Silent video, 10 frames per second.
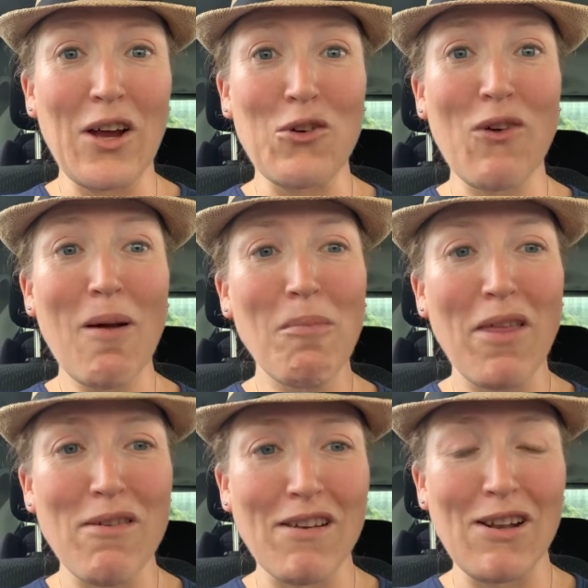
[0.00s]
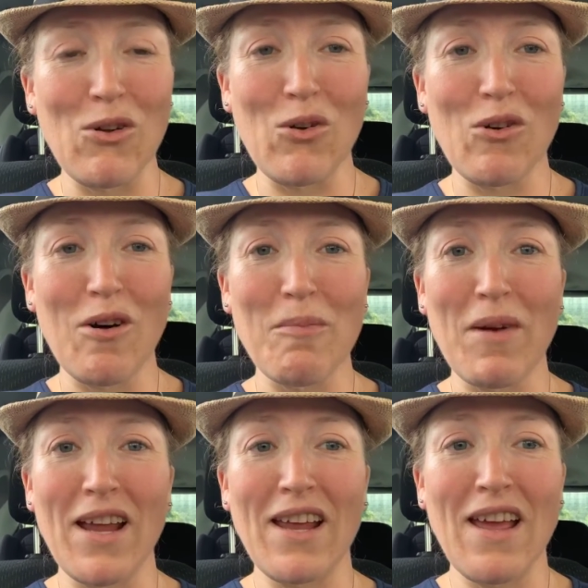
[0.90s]
grandmother-in-law on
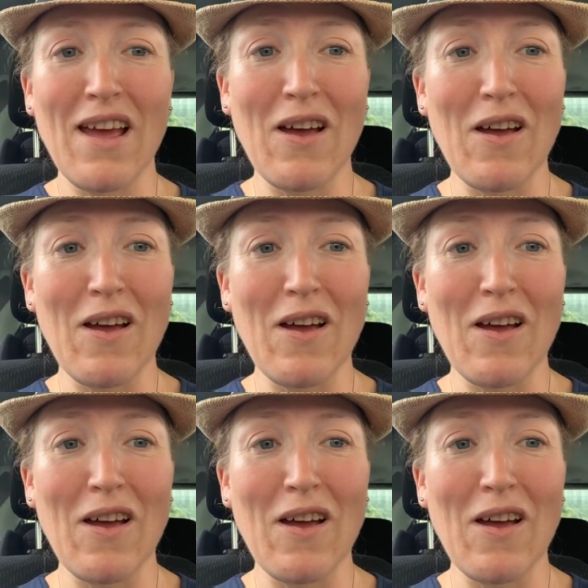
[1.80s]
my